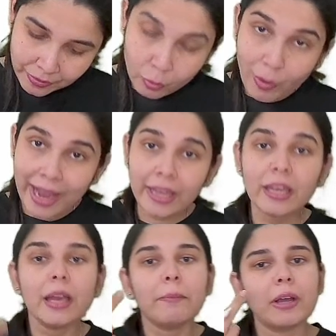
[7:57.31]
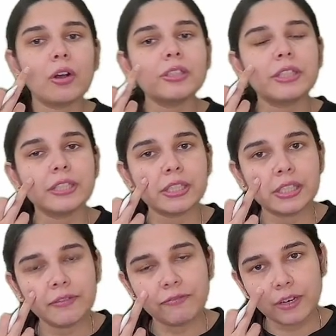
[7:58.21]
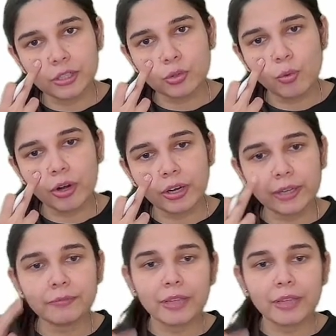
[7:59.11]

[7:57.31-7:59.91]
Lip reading: Why? Because this is the first quadrant,